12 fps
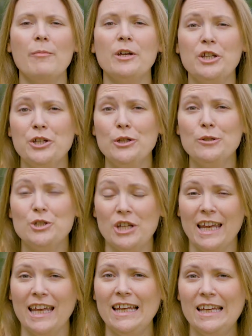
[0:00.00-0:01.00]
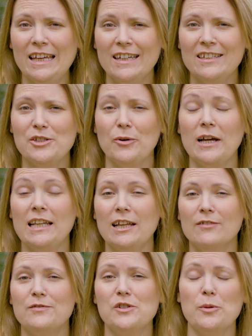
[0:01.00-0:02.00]
I'm a huge geek, so I
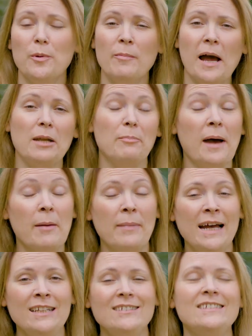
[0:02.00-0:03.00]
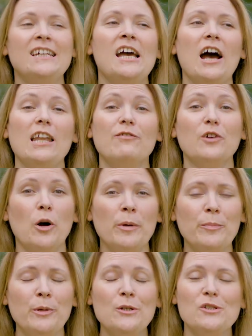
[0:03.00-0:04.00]
love Superman and Batman. I love
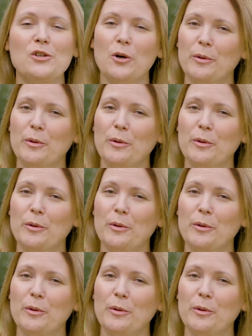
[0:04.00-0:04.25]
comic book